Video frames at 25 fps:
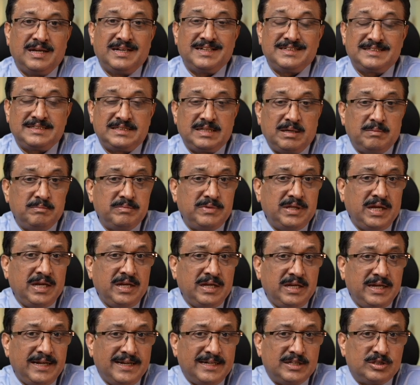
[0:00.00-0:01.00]

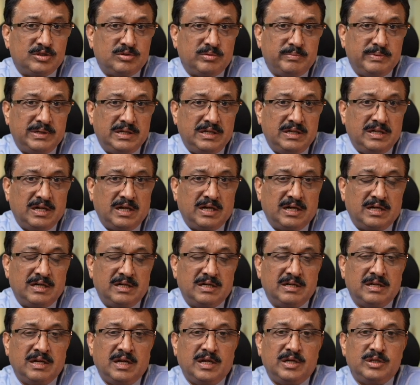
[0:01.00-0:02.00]
Something needs to be
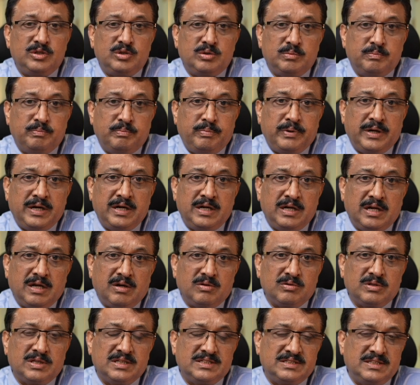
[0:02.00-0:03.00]
done to bring
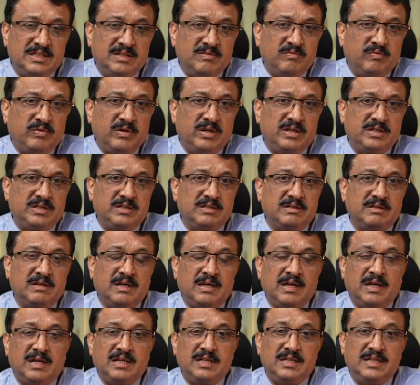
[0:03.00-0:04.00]
down this inflation.
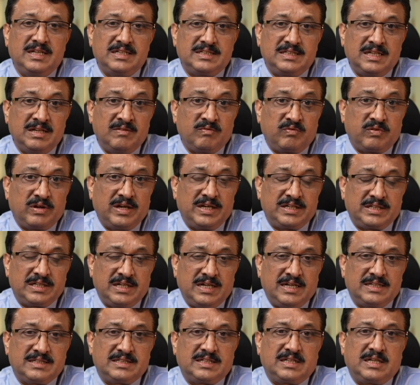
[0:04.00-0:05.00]
This
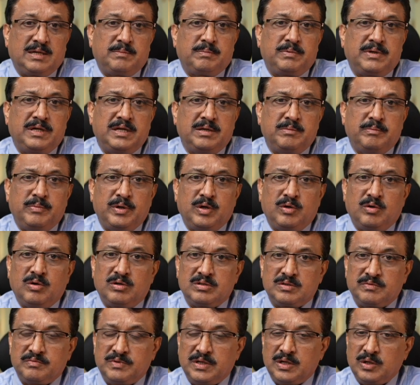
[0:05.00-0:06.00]
inflation has crept in
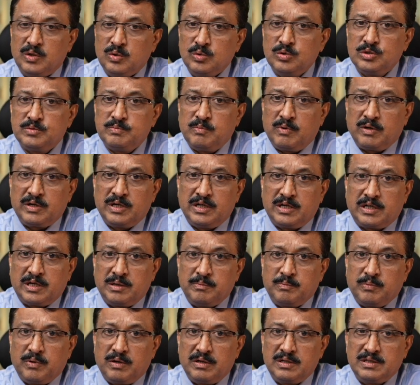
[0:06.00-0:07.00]
because of the loose
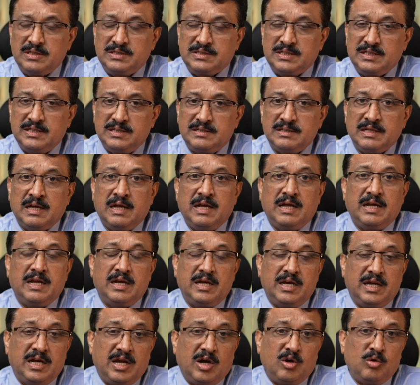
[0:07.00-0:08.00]
monetary policies.
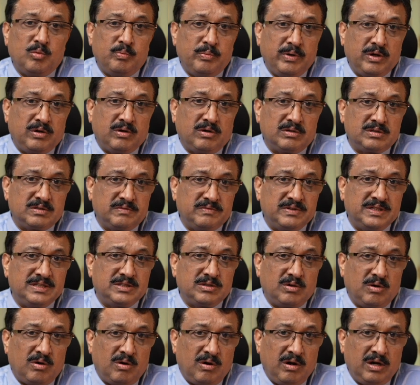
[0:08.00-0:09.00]
Now because of
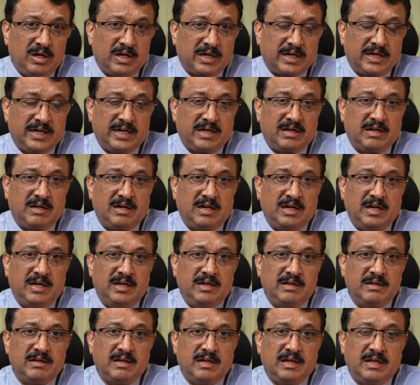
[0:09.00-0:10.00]
this oil rate
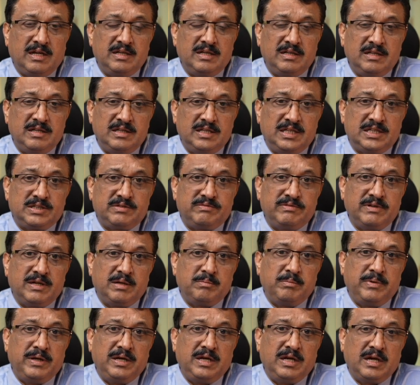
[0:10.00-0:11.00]
high, this
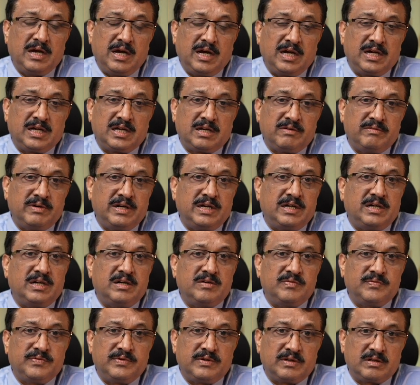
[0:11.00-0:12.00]
will be
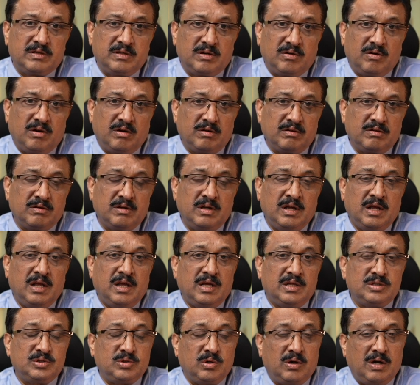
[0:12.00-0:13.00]
aggravated further on.
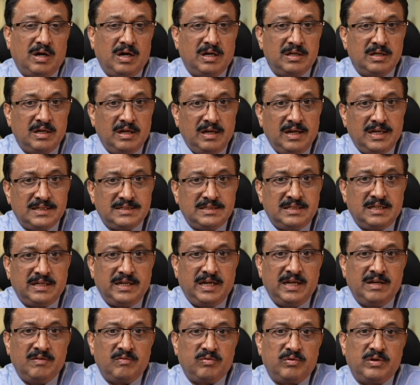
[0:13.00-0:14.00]
So unless
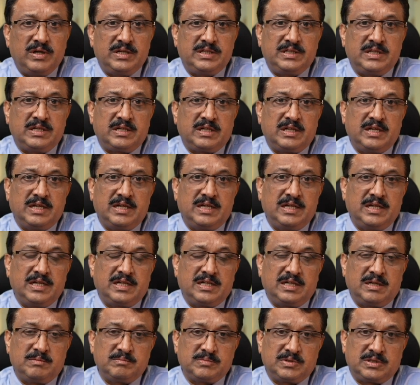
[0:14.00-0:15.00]
the inflation really
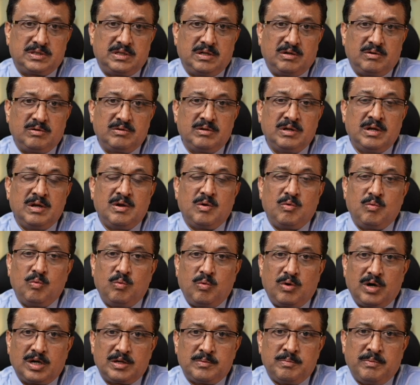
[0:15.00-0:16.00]
comes down,
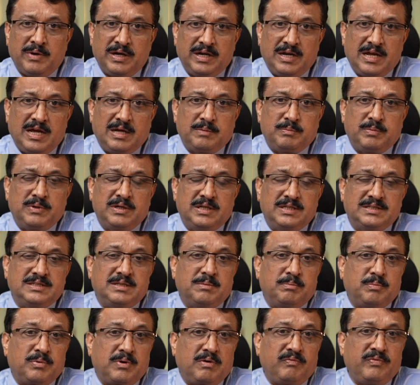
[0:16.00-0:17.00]
what might happen is
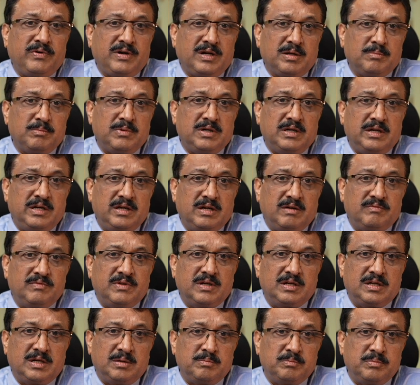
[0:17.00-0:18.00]
the profitability of
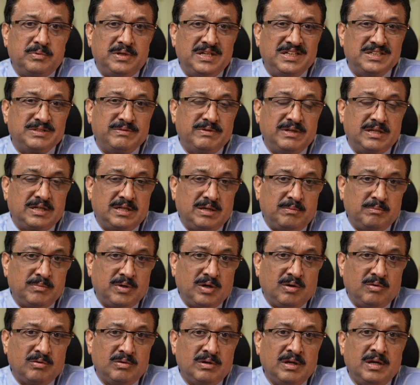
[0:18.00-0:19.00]
the companies will come
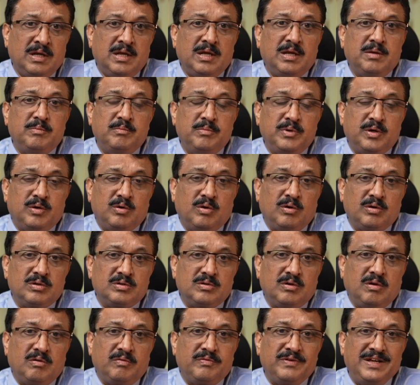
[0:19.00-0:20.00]
down
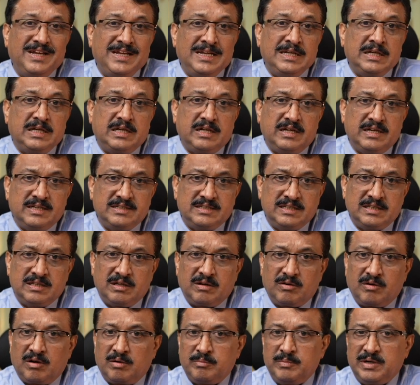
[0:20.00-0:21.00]
because of increase in
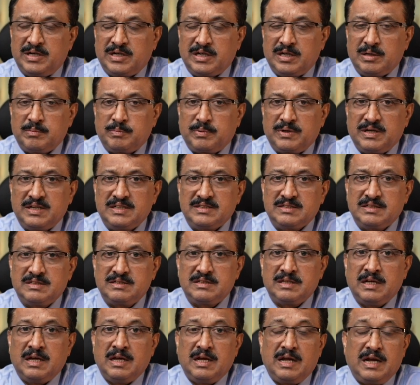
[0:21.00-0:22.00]
the raw material
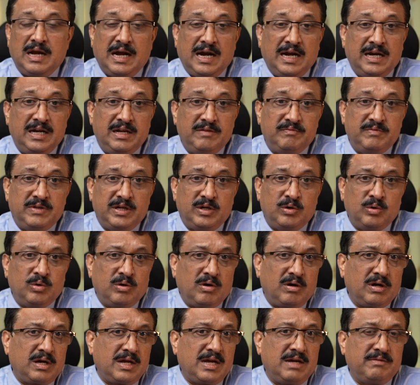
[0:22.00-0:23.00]
prices. And if they do
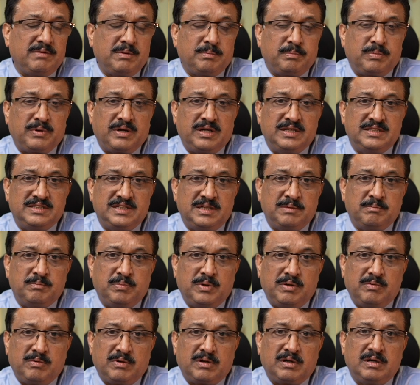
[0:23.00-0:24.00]
not have a pricing
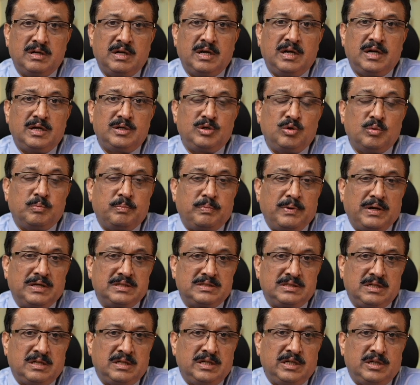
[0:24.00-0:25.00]
power to
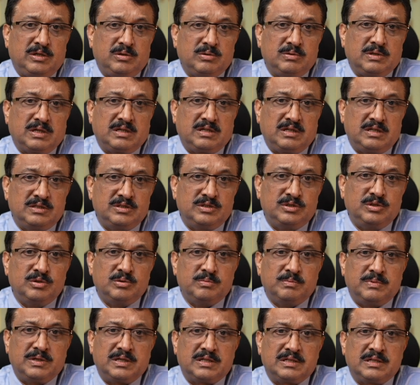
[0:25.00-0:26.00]
pass on it to the
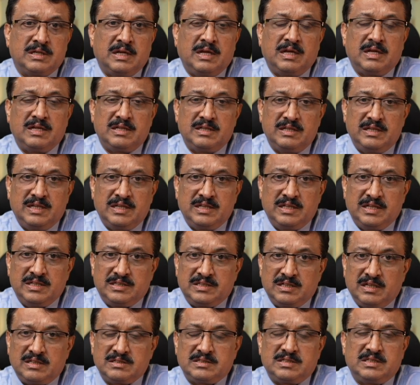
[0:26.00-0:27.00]
consumers, then the
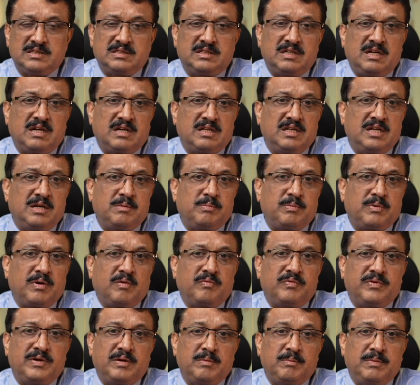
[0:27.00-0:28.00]
chances are their
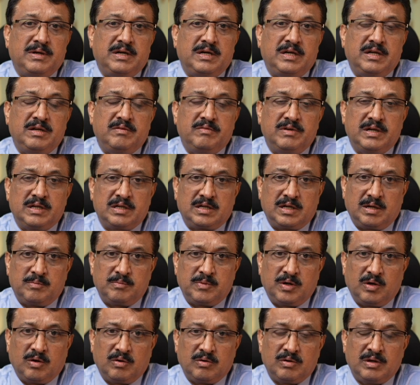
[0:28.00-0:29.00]
profitability will
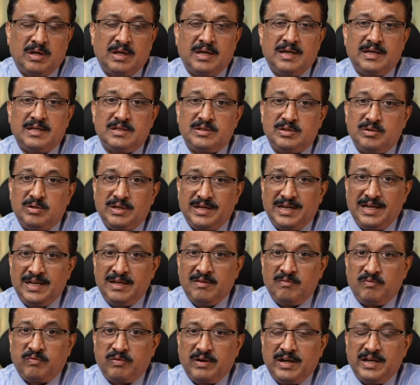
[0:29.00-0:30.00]
come down. So the
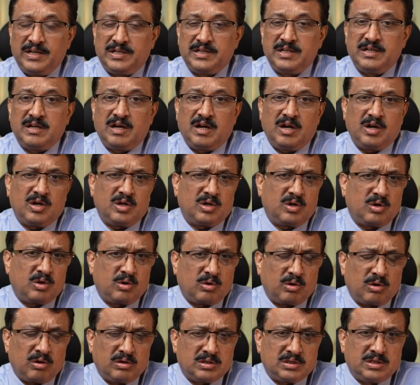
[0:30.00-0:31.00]
inflation
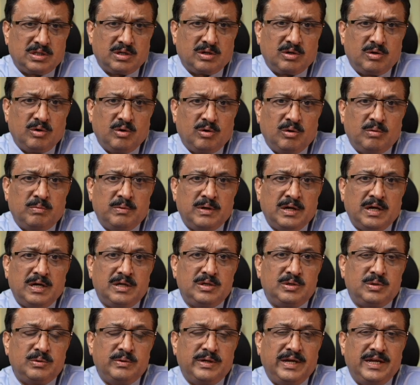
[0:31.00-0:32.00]
across the
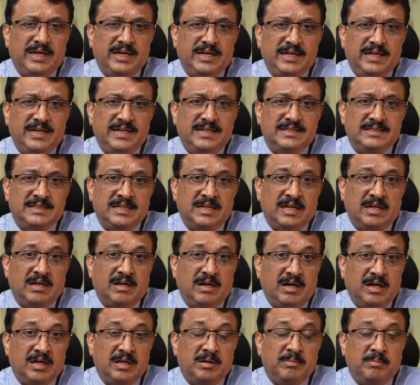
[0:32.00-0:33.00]
globe today is in
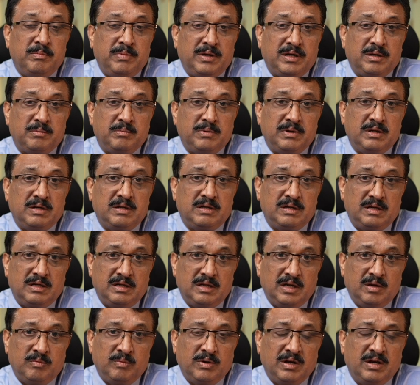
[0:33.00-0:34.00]
an unbearable
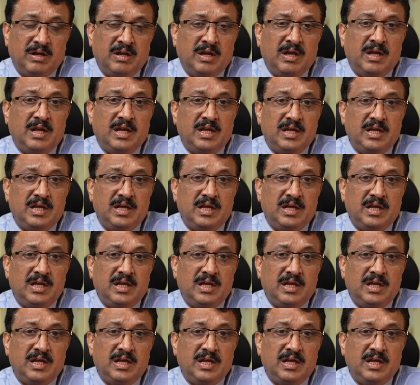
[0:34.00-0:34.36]
level.